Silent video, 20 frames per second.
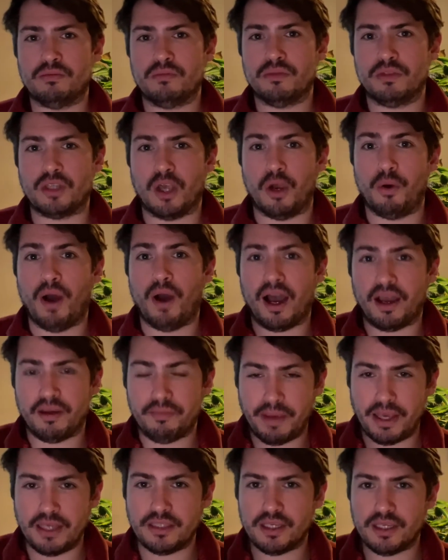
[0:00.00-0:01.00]
So I
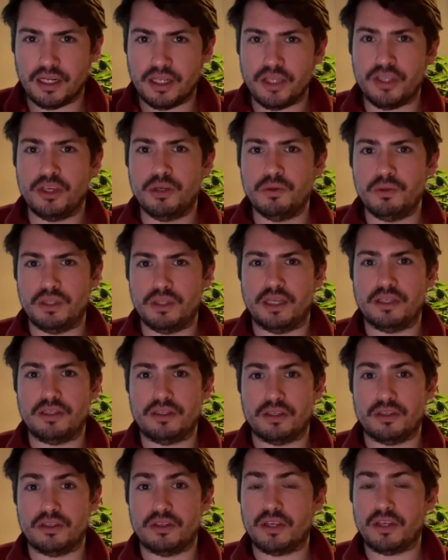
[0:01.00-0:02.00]
basically use this
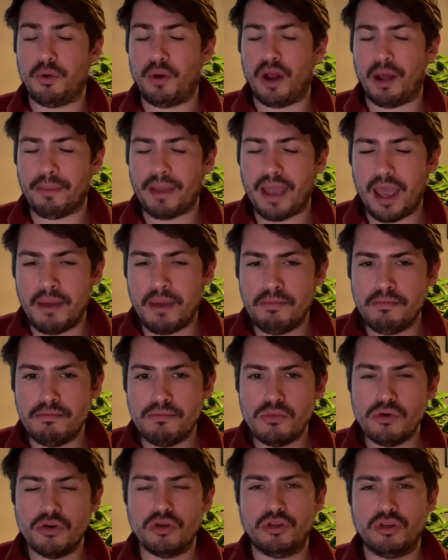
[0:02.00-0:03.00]
as a zone. I'm getting
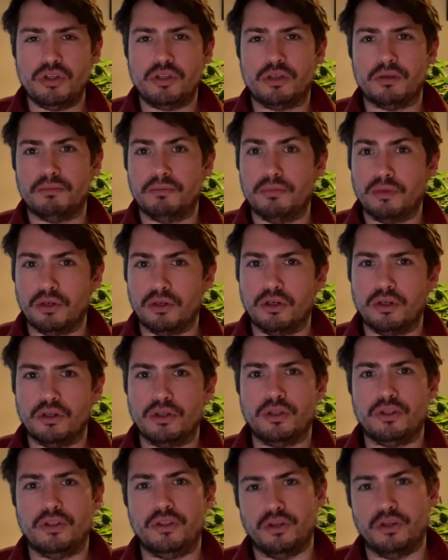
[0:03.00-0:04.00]
much
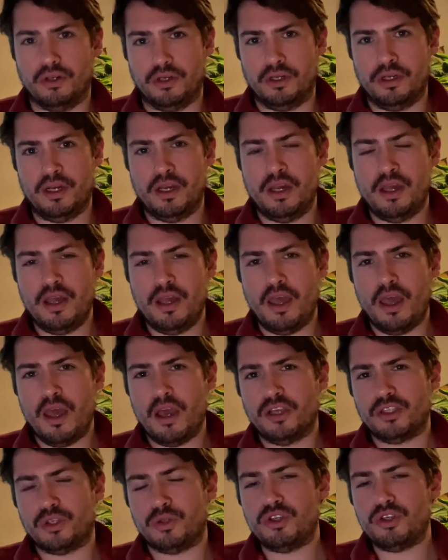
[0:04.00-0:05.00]
more done.
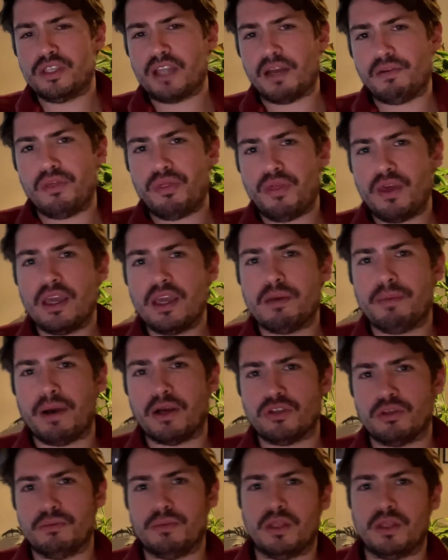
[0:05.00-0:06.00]
So just have a think about
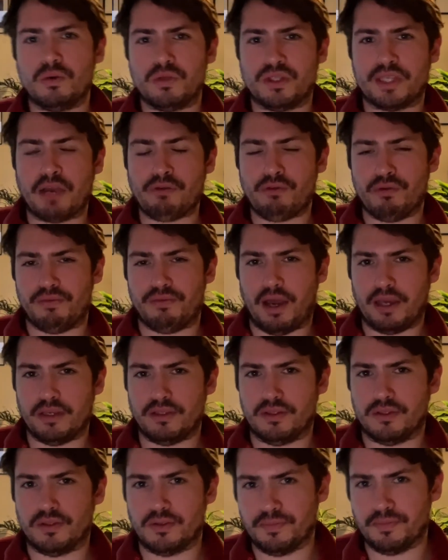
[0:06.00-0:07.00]
some of those
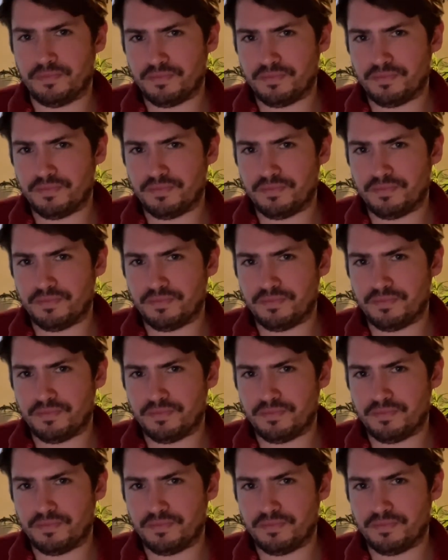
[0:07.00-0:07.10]
sacrifices.